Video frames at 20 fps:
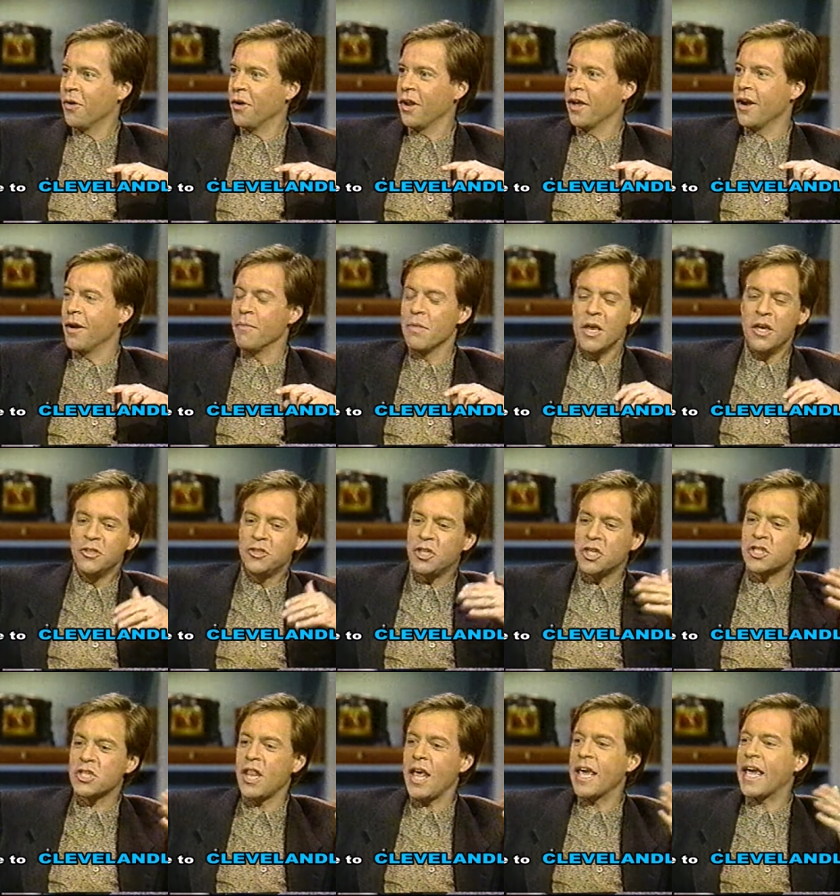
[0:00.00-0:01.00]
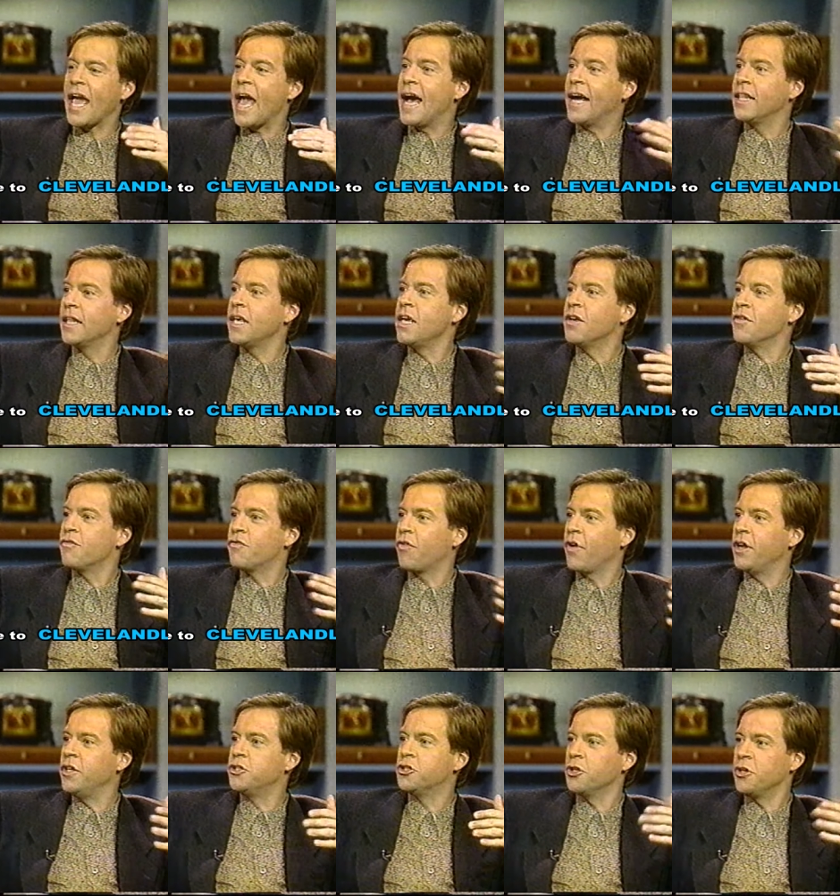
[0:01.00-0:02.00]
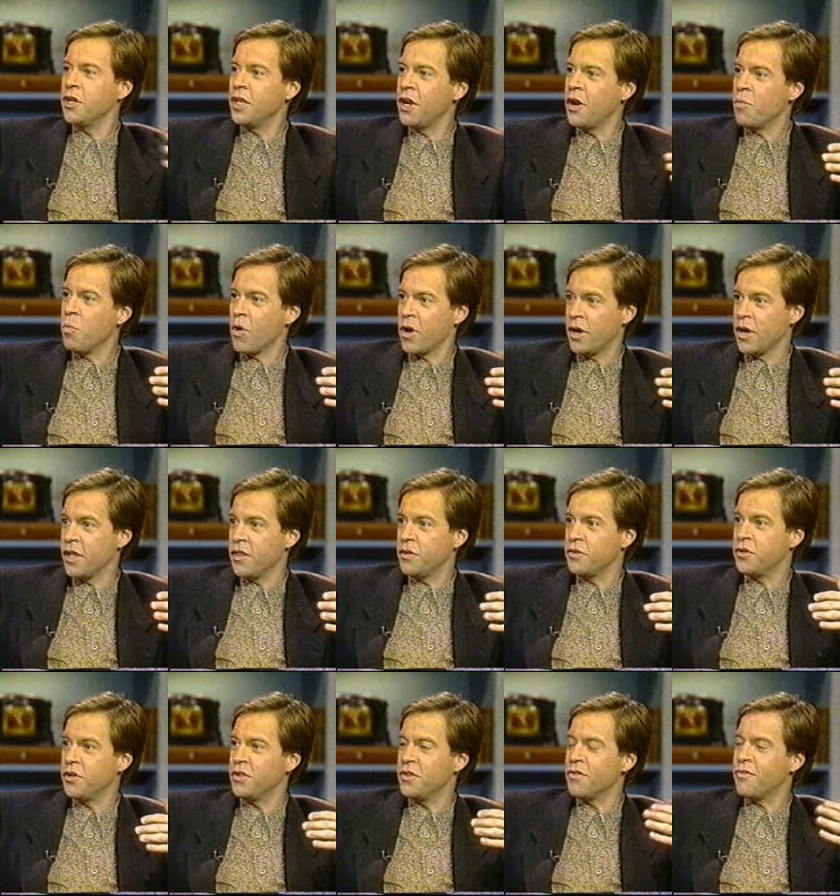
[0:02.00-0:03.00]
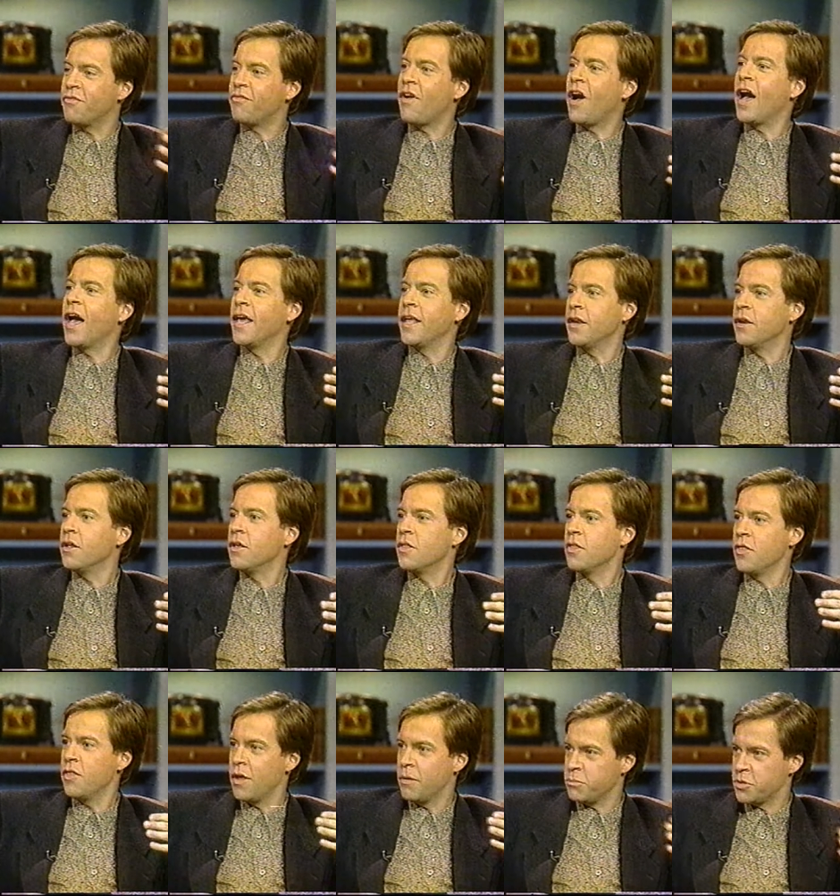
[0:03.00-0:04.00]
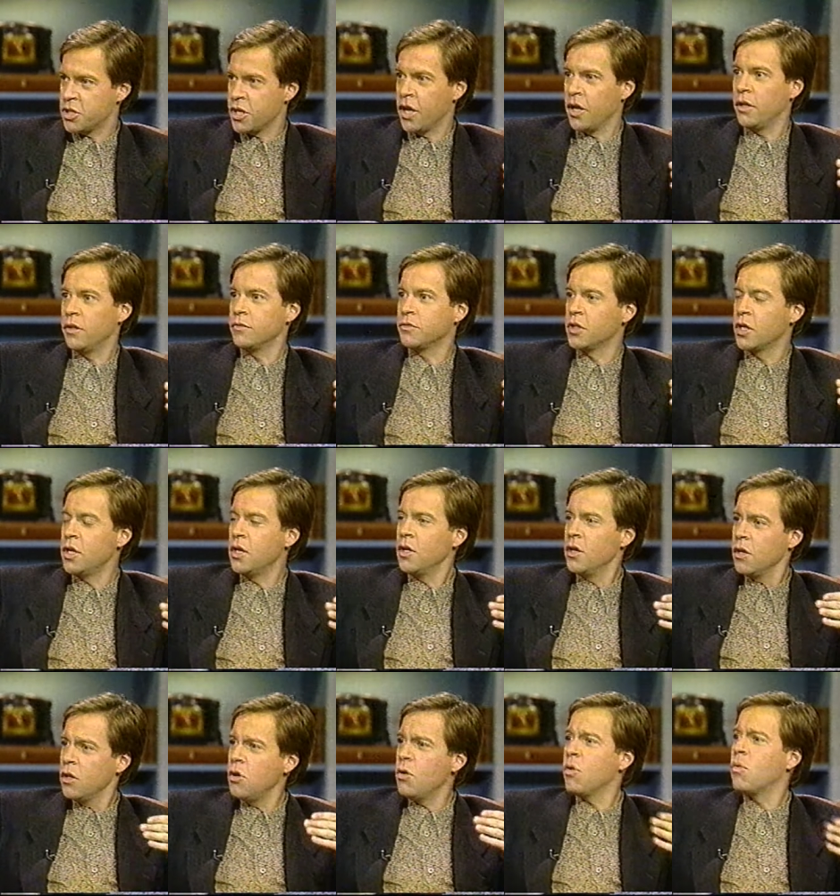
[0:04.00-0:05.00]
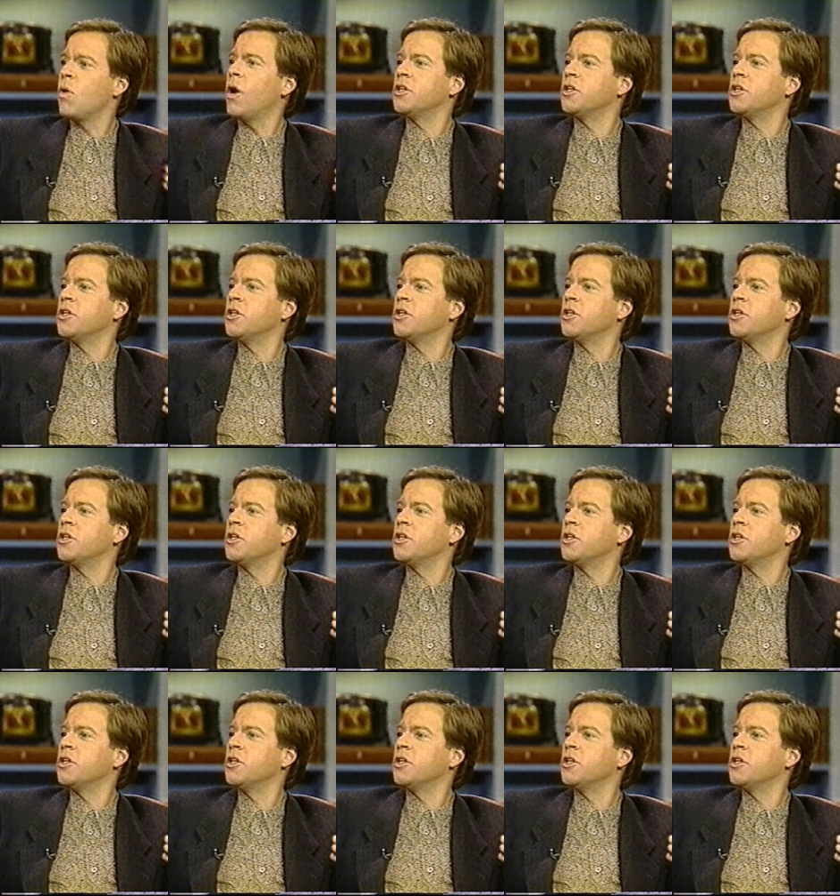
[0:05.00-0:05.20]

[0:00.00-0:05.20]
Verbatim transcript: earlier. Just like Ali and Frazier needed one another to define themselves, mm -hmm. you and